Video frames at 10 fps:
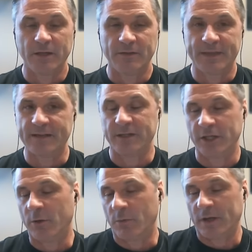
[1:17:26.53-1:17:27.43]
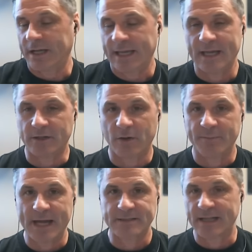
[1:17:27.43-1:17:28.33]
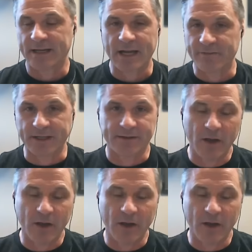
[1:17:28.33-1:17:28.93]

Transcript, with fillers: that you know again going back to that kind of like